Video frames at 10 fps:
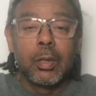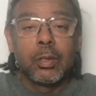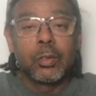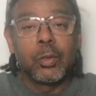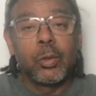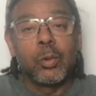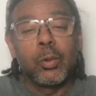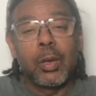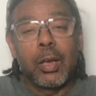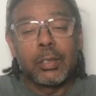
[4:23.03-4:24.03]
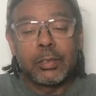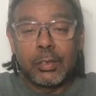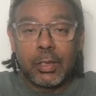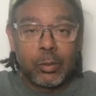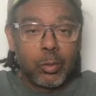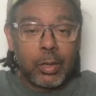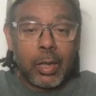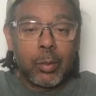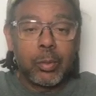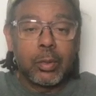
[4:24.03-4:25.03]
So I said what
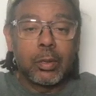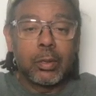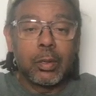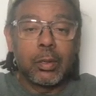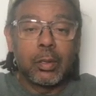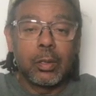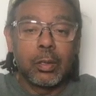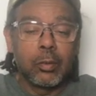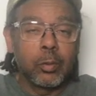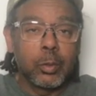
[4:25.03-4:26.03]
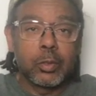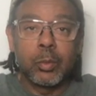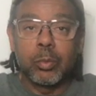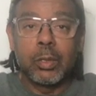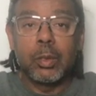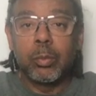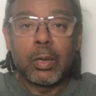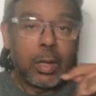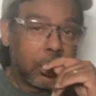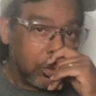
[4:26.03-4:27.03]
happened. Uh, the delivery was complete, but
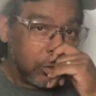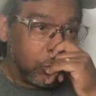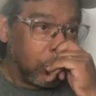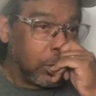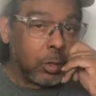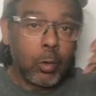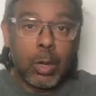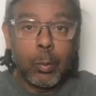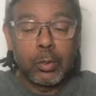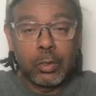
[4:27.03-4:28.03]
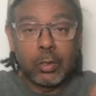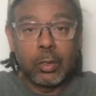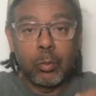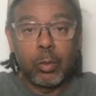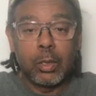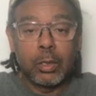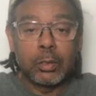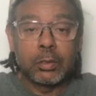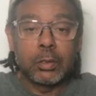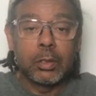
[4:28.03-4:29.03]
I didn't know how much the tip
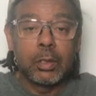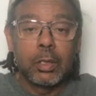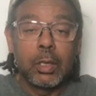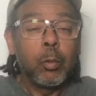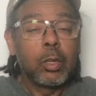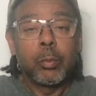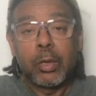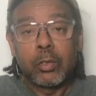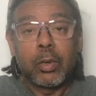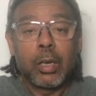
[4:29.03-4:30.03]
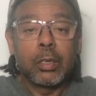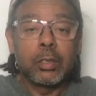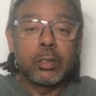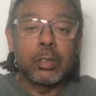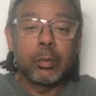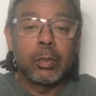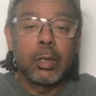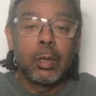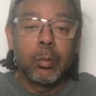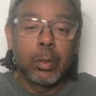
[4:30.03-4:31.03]
was. He wanted to make sure I got a good tip,
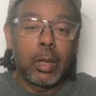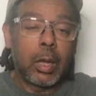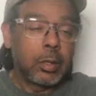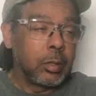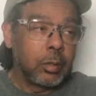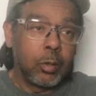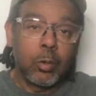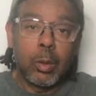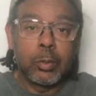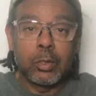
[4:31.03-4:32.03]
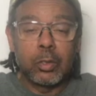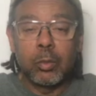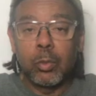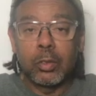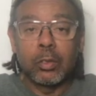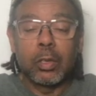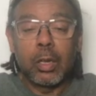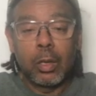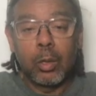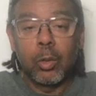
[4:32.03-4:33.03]
but I, I didn't know how much the tip was until I
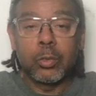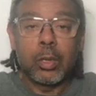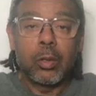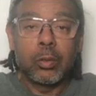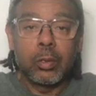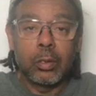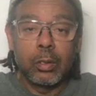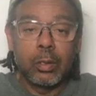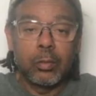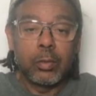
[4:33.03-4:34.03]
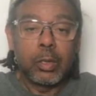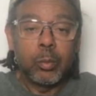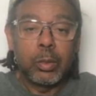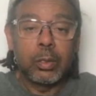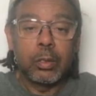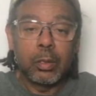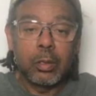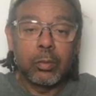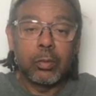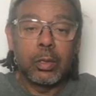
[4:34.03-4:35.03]
closed out the delivery, completed
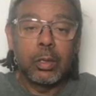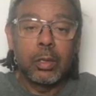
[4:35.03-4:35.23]
delivery.